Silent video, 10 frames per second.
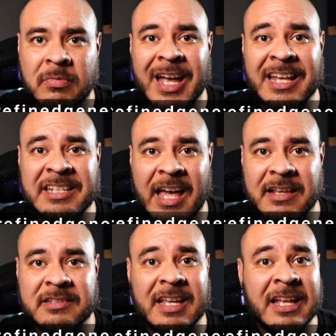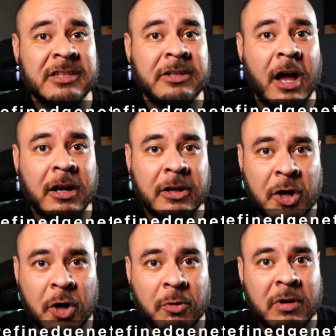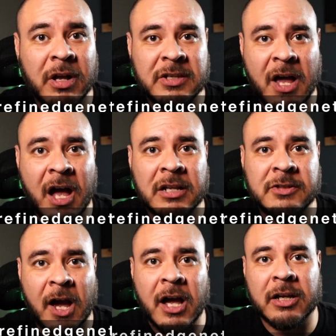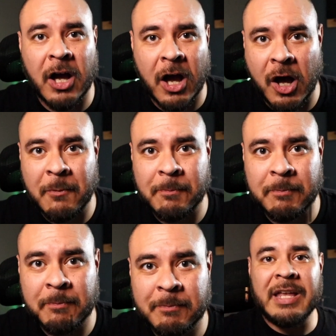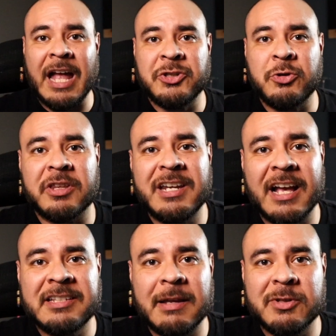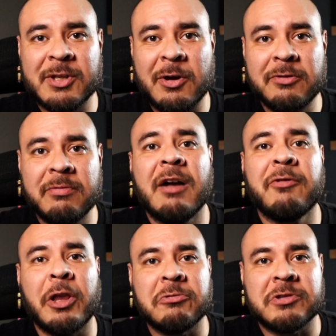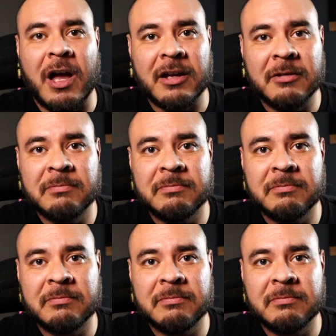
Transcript: And yes, it's .co, not .com. Catch you on the next episode of Clone Talk.